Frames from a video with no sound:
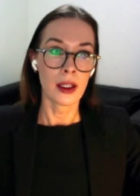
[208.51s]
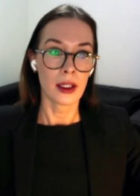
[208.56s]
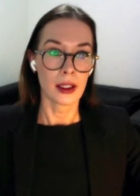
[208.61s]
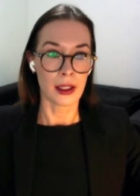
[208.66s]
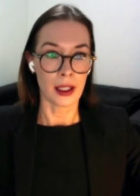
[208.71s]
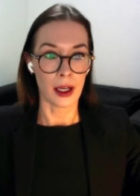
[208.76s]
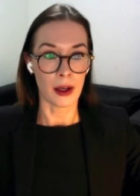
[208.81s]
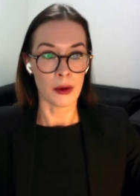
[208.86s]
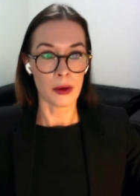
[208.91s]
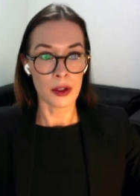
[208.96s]

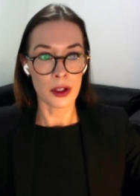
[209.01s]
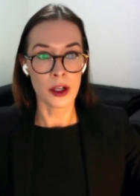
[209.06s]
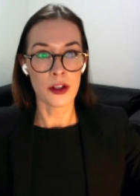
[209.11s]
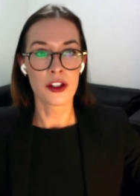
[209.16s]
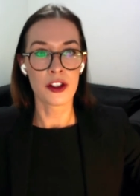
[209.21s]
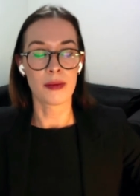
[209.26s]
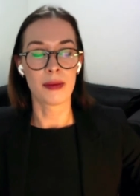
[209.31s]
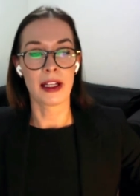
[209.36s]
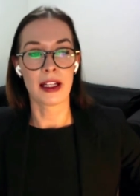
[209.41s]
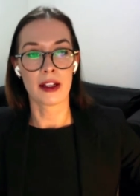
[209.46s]
Now,
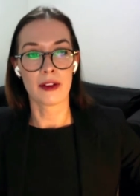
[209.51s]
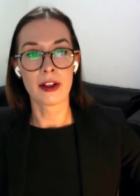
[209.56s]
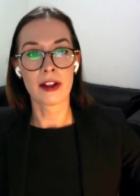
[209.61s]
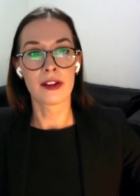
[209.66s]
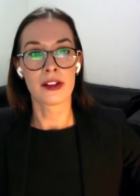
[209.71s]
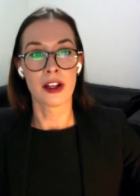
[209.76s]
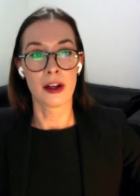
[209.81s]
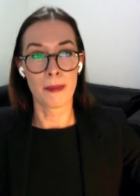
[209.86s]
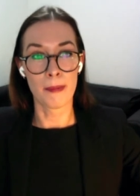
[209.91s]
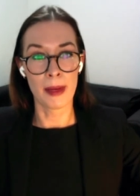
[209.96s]
notably, there is
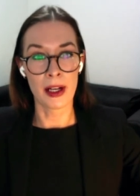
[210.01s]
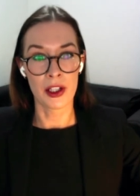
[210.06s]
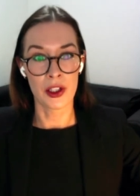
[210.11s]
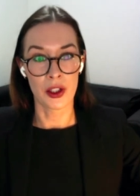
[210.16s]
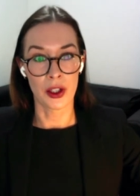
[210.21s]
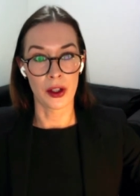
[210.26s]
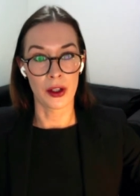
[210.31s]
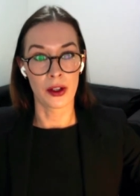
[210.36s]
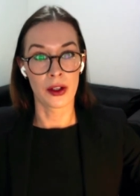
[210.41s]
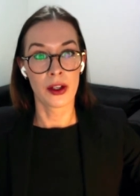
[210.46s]
an
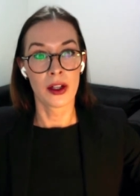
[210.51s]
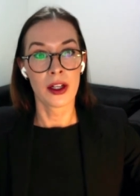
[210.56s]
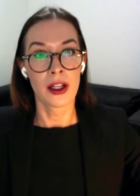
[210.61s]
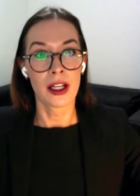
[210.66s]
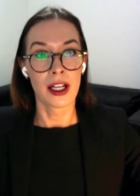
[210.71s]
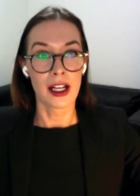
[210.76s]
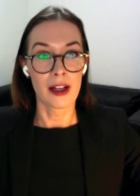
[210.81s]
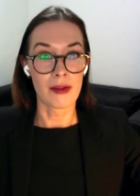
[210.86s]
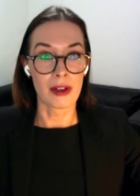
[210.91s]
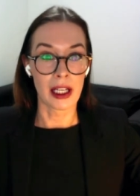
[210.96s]
omission
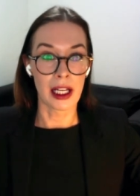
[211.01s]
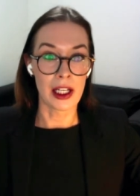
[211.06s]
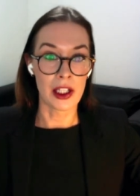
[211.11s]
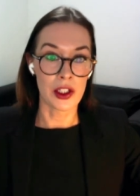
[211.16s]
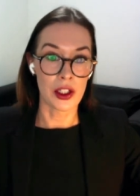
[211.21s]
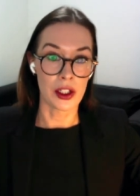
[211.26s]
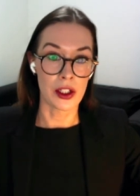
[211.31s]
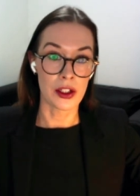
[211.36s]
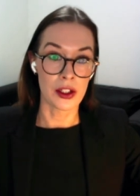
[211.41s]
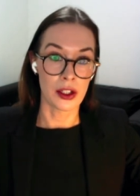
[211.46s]
in
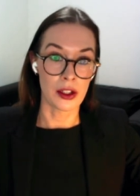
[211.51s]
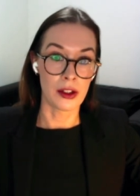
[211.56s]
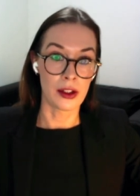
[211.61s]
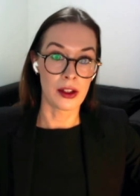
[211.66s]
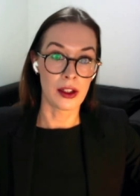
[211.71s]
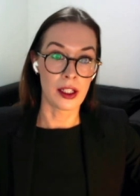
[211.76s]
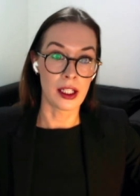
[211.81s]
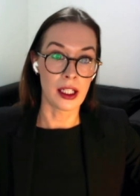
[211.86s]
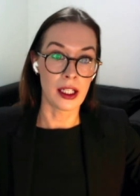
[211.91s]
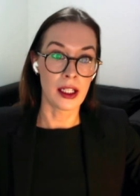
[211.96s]
relation to
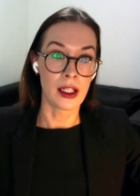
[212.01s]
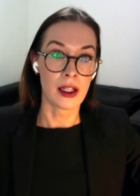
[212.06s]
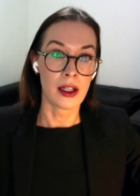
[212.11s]
the